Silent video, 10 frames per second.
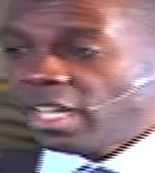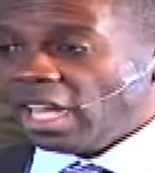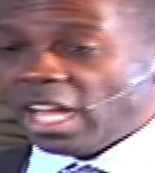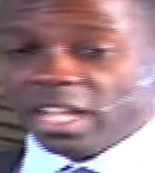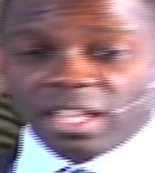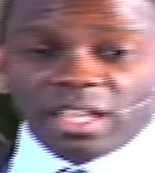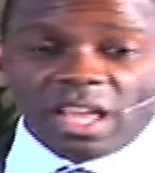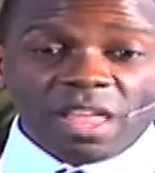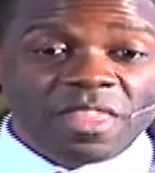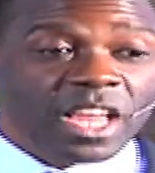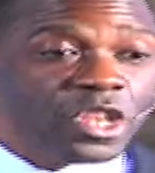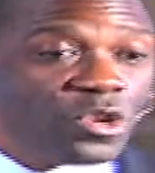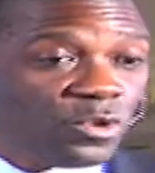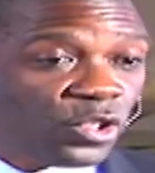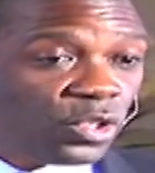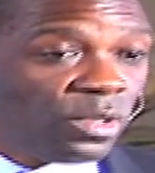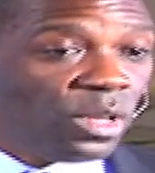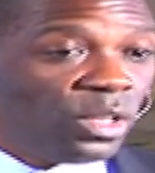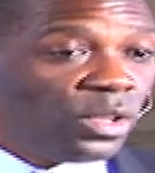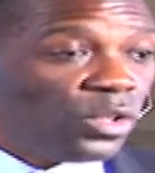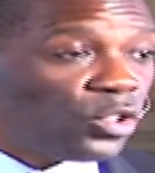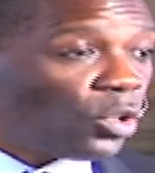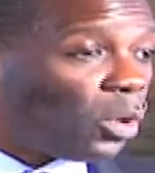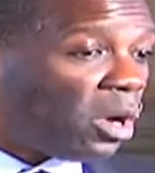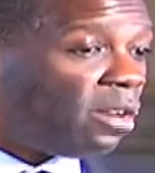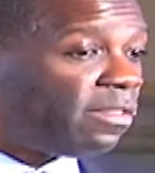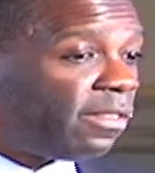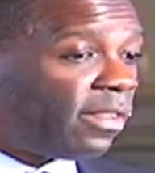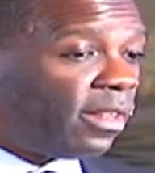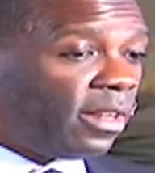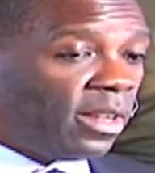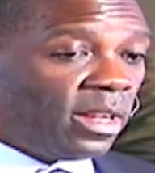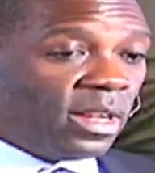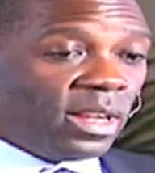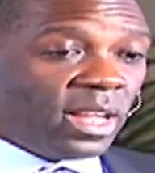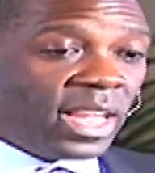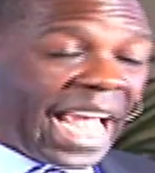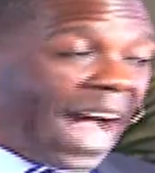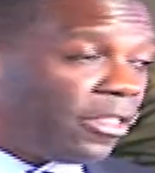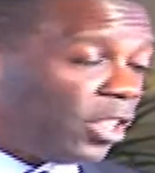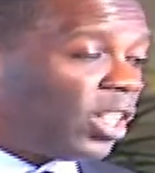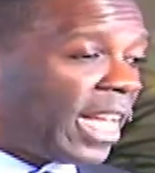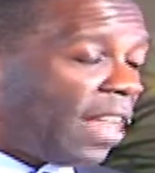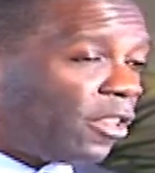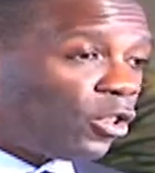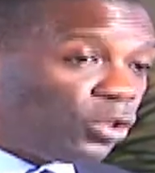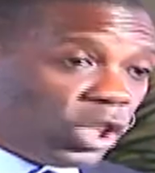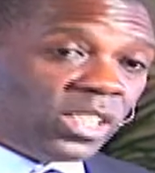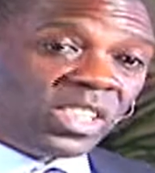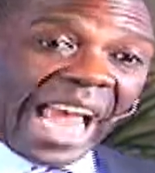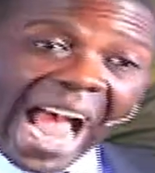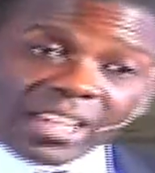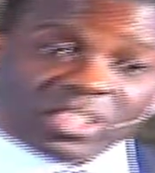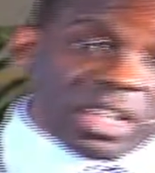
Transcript: and then you sort of gather together. So Jesus asked